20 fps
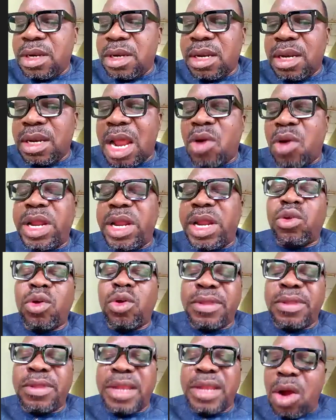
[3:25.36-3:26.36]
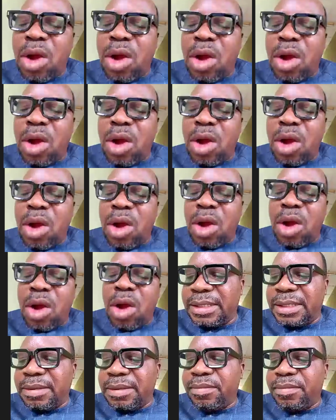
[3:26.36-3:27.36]
Now, let us now relate
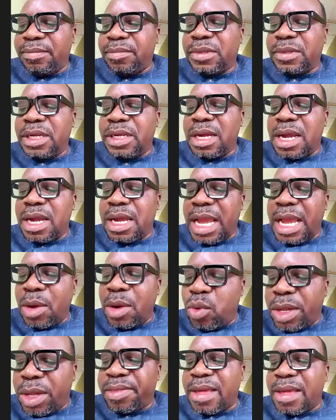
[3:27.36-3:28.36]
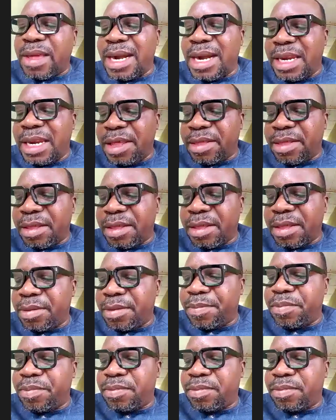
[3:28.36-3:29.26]
education and relationship.